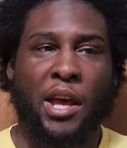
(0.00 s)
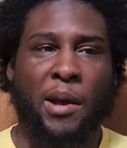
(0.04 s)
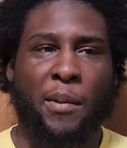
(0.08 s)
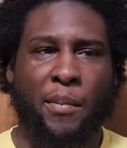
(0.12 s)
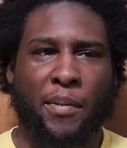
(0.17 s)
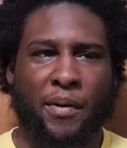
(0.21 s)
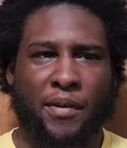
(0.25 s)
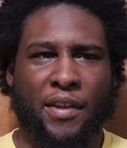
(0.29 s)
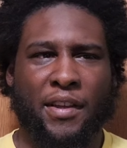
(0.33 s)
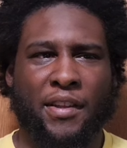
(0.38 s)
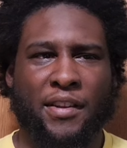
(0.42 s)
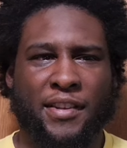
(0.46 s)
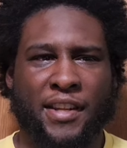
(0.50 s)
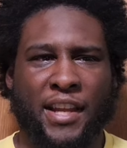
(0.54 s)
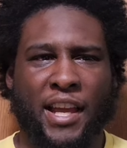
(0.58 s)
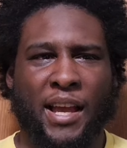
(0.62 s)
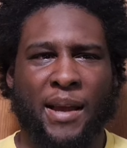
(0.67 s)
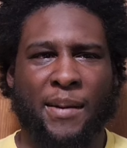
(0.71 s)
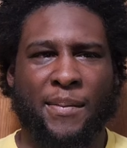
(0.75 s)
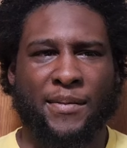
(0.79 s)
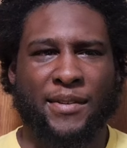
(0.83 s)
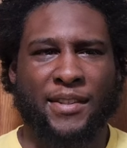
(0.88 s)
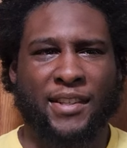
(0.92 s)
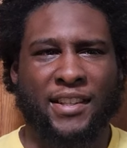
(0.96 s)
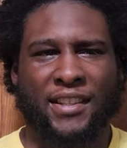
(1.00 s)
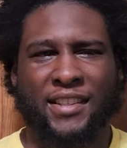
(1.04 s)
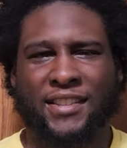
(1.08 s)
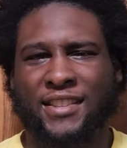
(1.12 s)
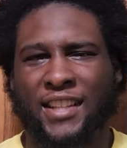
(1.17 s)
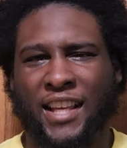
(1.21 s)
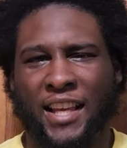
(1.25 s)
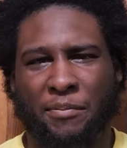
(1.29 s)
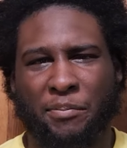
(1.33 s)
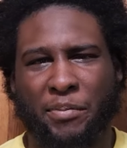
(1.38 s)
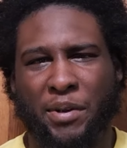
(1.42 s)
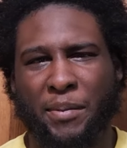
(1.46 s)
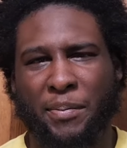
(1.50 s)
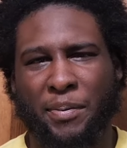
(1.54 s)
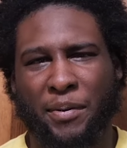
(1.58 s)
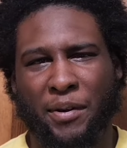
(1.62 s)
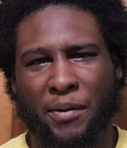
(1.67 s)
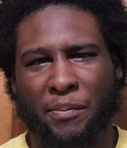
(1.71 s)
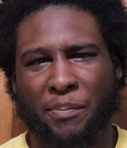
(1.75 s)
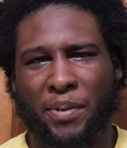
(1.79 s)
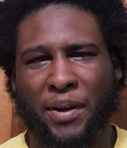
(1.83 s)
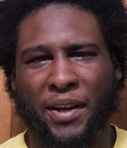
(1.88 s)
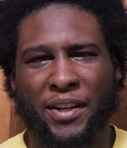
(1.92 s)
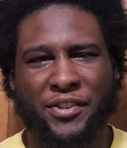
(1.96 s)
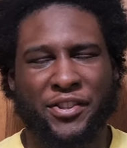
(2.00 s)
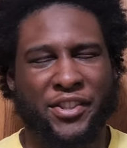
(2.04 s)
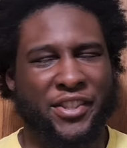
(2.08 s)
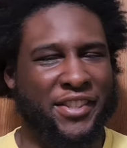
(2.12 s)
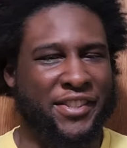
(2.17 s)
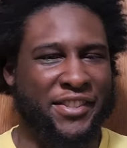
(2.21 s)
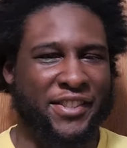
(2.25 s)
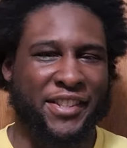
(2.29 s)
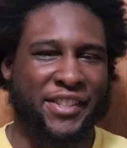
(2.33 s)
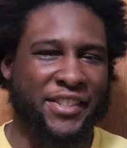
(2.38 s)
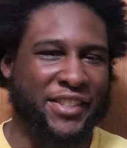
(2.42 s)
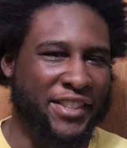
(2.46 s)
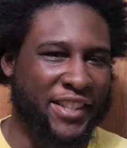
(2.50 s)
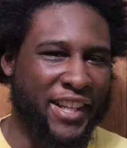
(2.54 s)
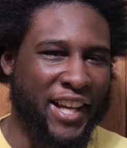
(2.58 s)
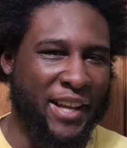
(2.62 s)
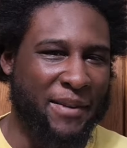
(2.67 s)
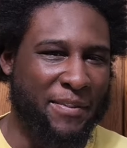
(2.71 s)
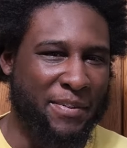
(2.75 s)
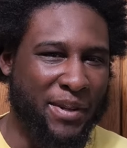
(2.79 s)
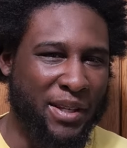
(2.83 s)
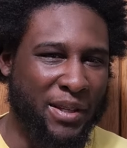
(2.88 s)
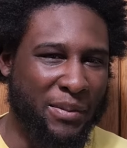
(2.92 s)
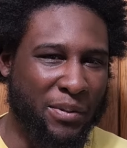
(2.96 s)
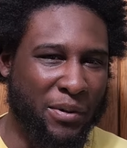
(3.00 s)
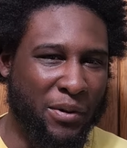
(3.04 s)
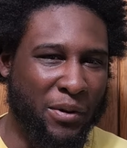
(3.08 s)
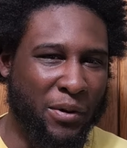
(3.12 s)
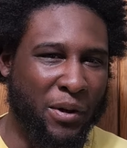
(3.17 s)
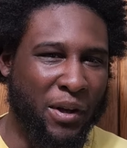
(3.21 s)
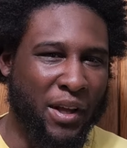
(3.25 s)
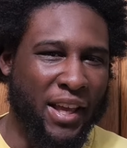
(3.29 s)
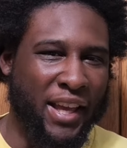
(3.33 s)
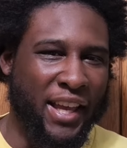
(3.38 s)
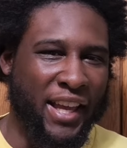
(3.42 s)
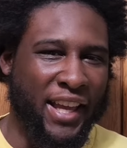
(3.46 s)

But other times, it looks like people are punching CGI people,